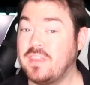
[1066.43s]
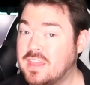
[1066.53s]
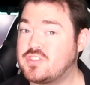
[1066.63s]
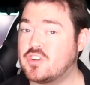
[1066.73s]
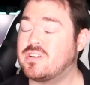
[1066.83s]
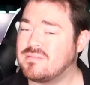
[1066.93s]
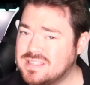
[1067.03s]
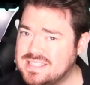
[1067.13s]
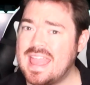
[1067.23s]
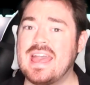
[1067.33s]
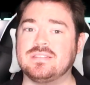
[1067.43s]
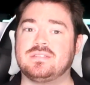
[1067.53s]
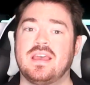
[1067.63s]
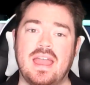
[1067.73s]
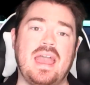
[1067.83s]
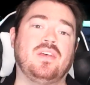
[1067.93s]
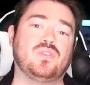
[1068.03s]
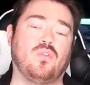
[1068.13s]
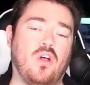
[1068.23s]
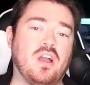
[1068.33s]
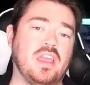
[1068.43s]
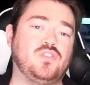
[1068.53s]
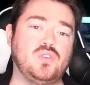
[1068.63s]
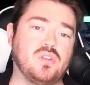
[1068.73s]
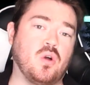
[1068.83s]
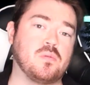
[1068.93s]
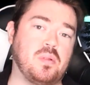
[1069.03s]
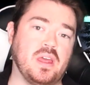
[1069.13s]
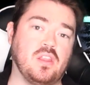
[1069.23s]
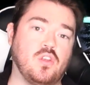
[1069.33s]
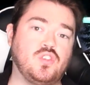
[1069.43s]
The answer is yes, as long as you don't plan